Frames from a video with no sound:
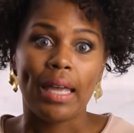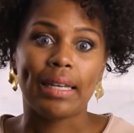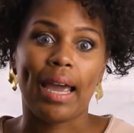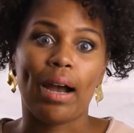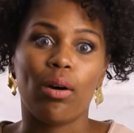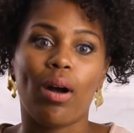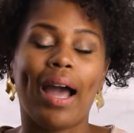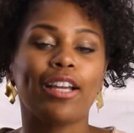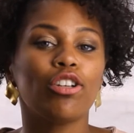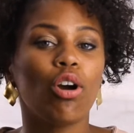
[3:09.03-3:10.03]
Now,
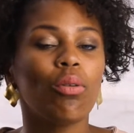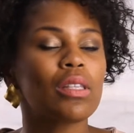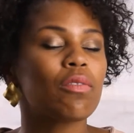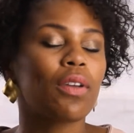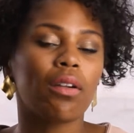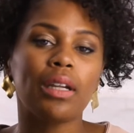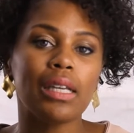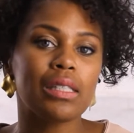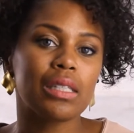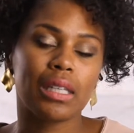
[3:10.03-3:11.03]
I know it's very
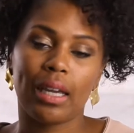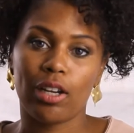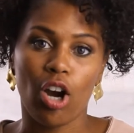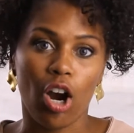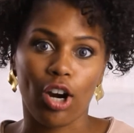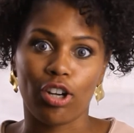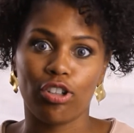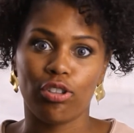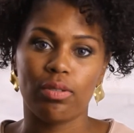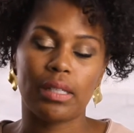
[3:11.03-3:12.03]
easy to get a card,
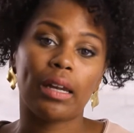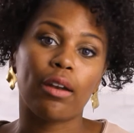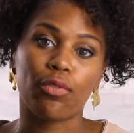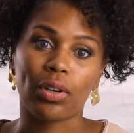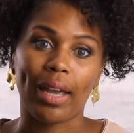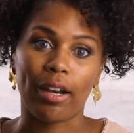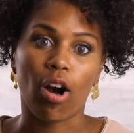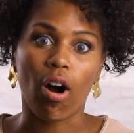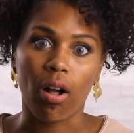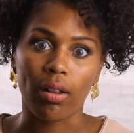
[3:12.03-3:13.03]
use it, and forget
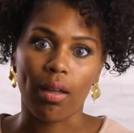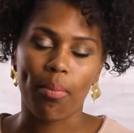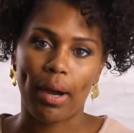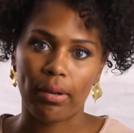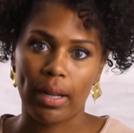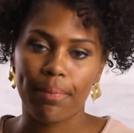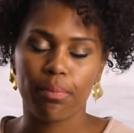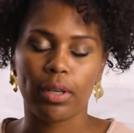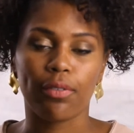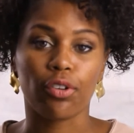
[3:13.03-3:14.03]
all about it.
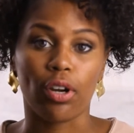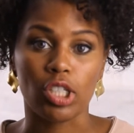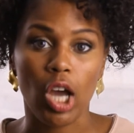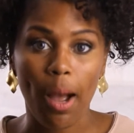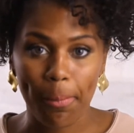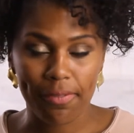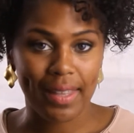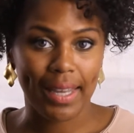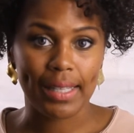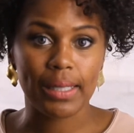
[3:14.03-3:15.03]
But if you're on top of
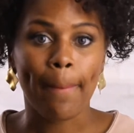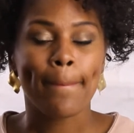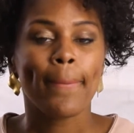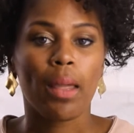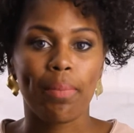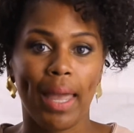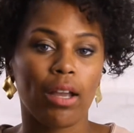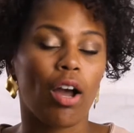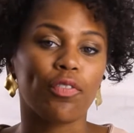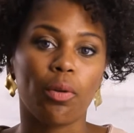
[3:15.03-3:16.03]
things, paying
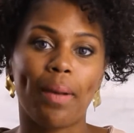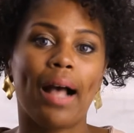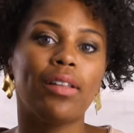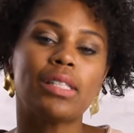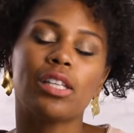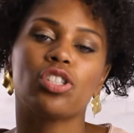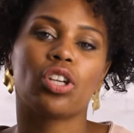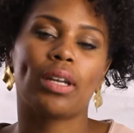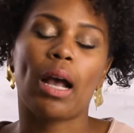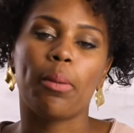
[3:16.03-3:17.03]
off your balances, you're
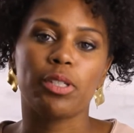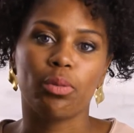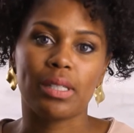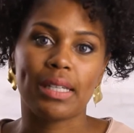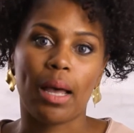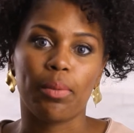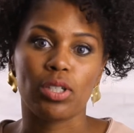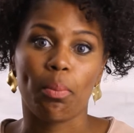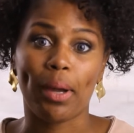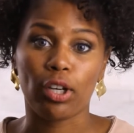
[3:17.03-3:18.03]
going to help to establish
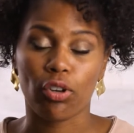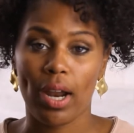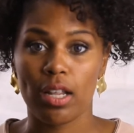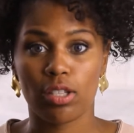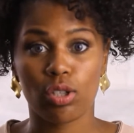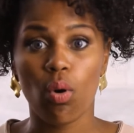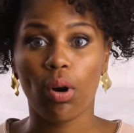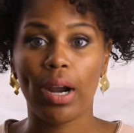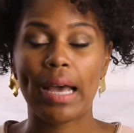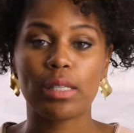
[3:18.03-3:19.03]
a better credit
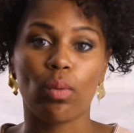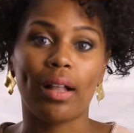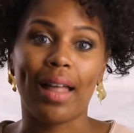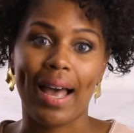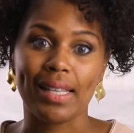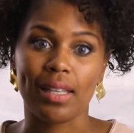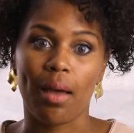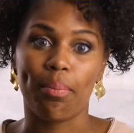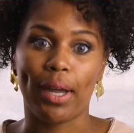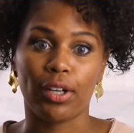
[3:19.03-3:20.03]
score as well as a
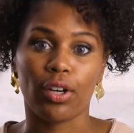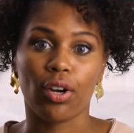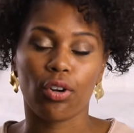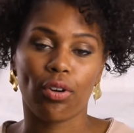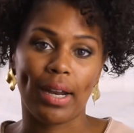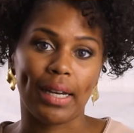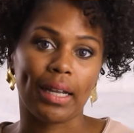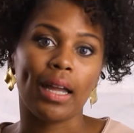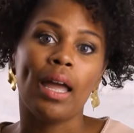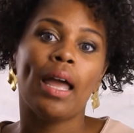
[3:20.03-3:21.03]
better
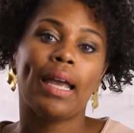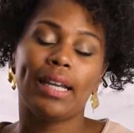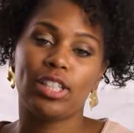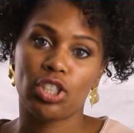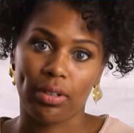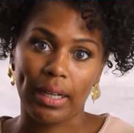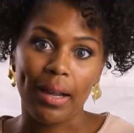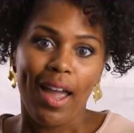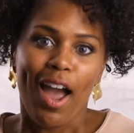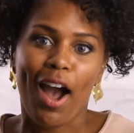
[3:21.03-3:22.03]
credit history.
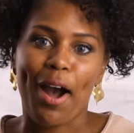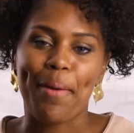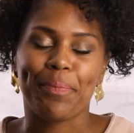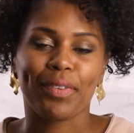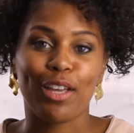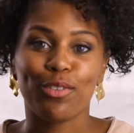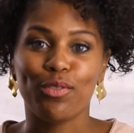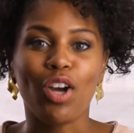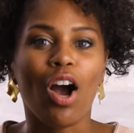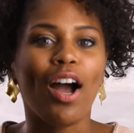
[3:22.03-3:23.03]
If
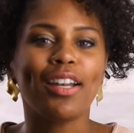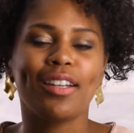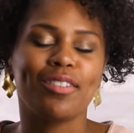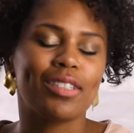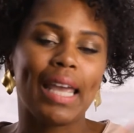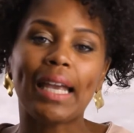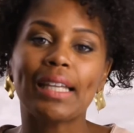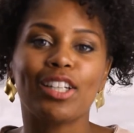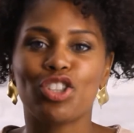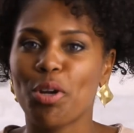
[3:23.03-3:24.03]
you've gone and taken
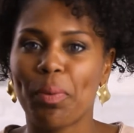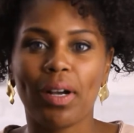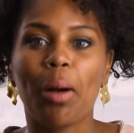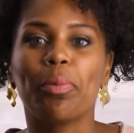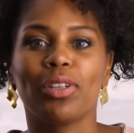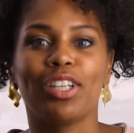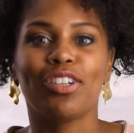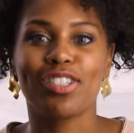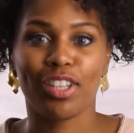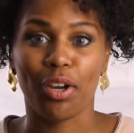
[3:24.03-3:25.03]
a trip a couple
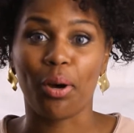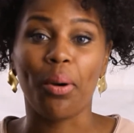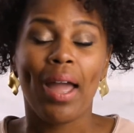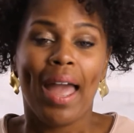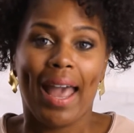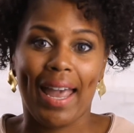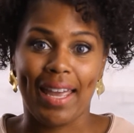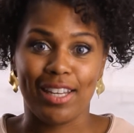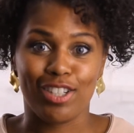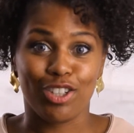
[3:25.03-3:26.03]
years ago
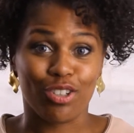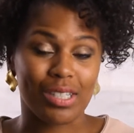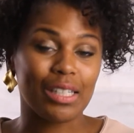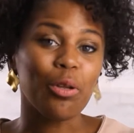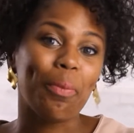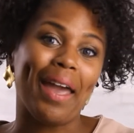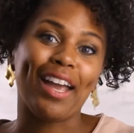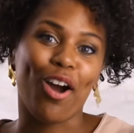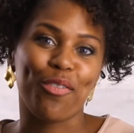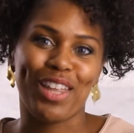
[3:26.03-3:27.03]
and you're still paying
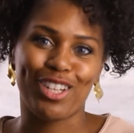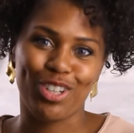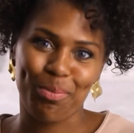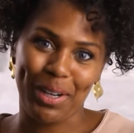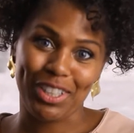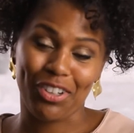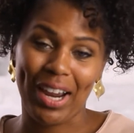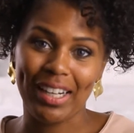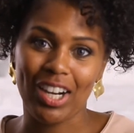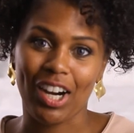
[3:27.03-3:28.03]
off that trip on your
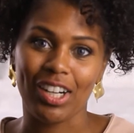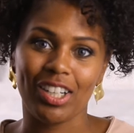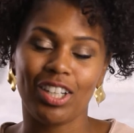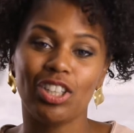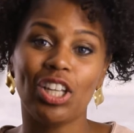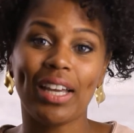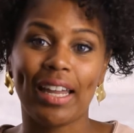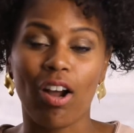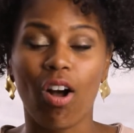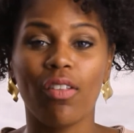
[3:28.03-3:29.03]
credit card, look
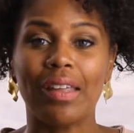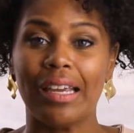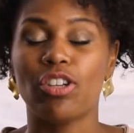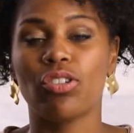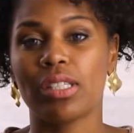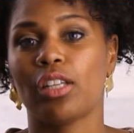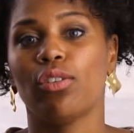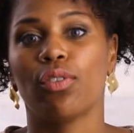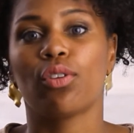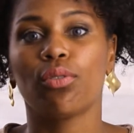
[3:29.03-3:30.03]
at all the interest that
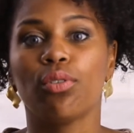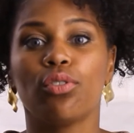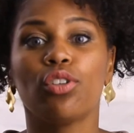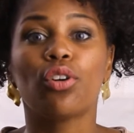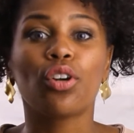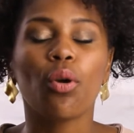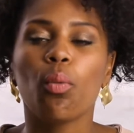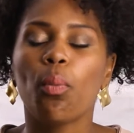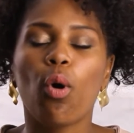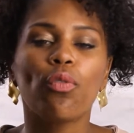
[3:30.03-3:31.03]
you've accrued. You're
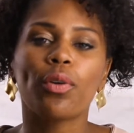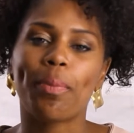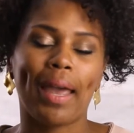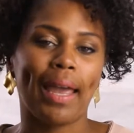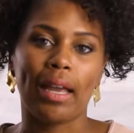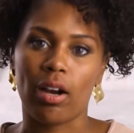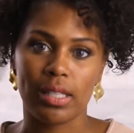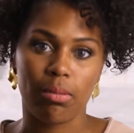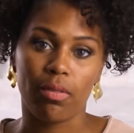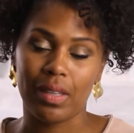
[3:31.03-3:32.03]
overpaying on
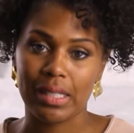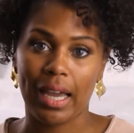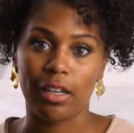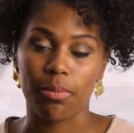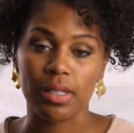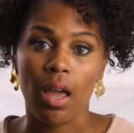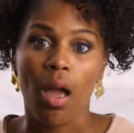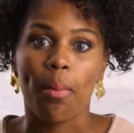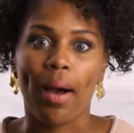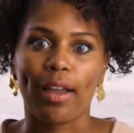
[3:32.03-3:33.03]
some of these items
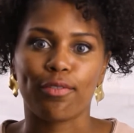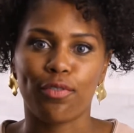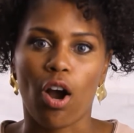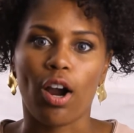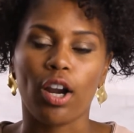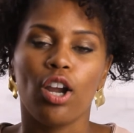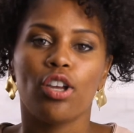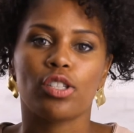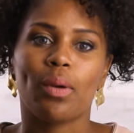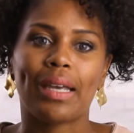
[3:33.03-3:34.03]
by far.
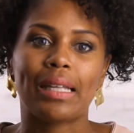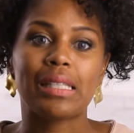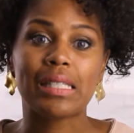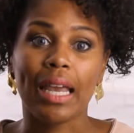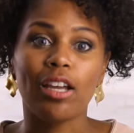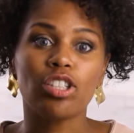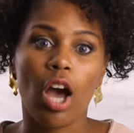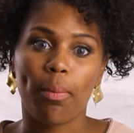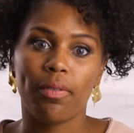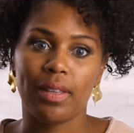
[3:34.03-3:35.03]
So again, stay on
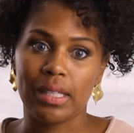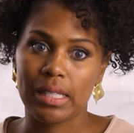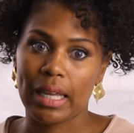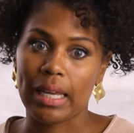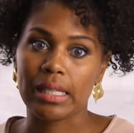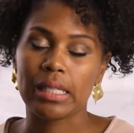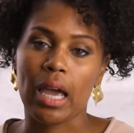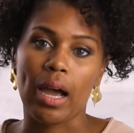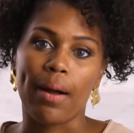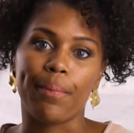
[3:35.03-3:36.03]
top of these things.
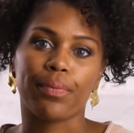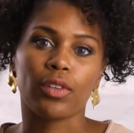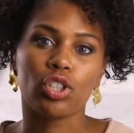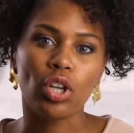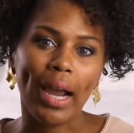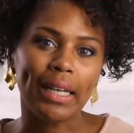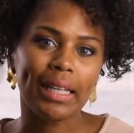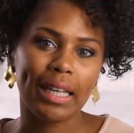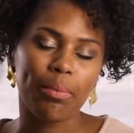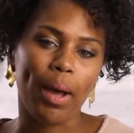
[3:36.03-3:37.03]
Try to
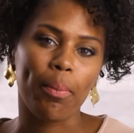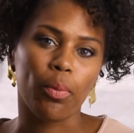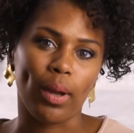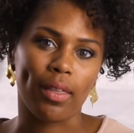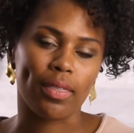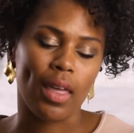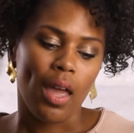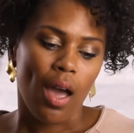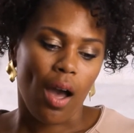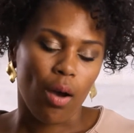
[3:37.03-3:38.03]
keep up
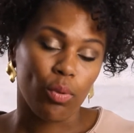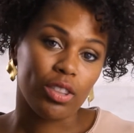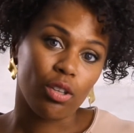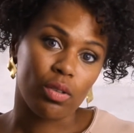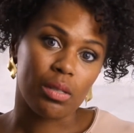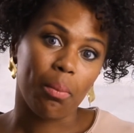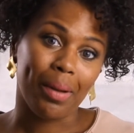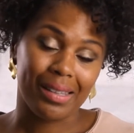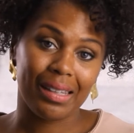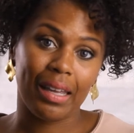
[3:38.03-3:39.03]
with those
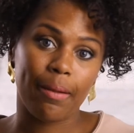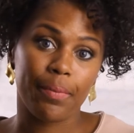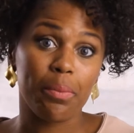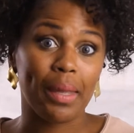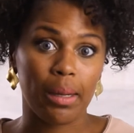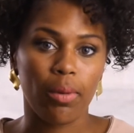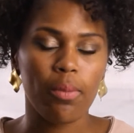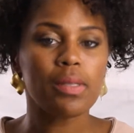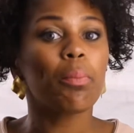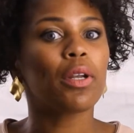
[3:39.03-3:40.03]
monthly
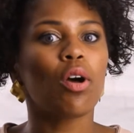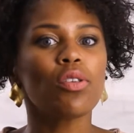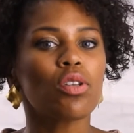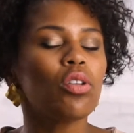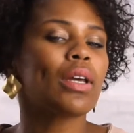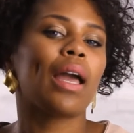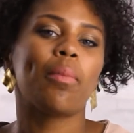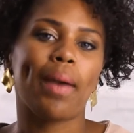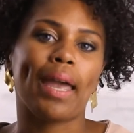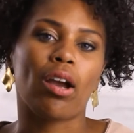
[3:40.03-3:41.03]
minimums, but also look at
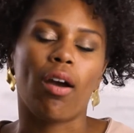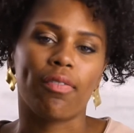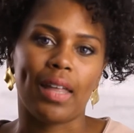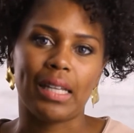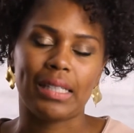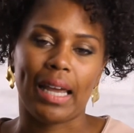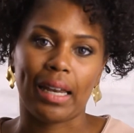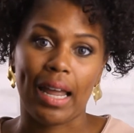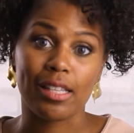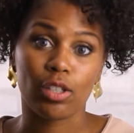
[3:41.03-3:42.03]
paying off that
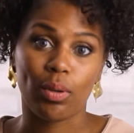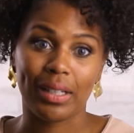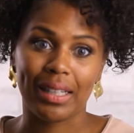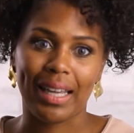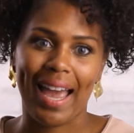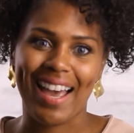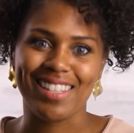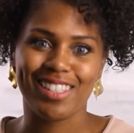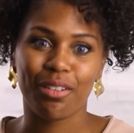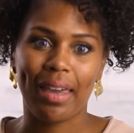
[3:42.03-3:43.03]
debt as quickly
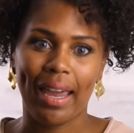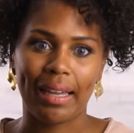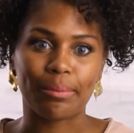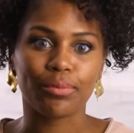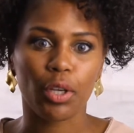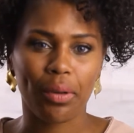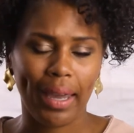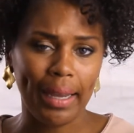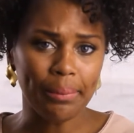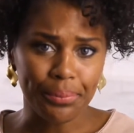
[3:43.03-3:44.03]
as you can.
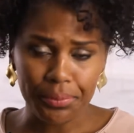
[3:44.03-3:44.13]
Okay?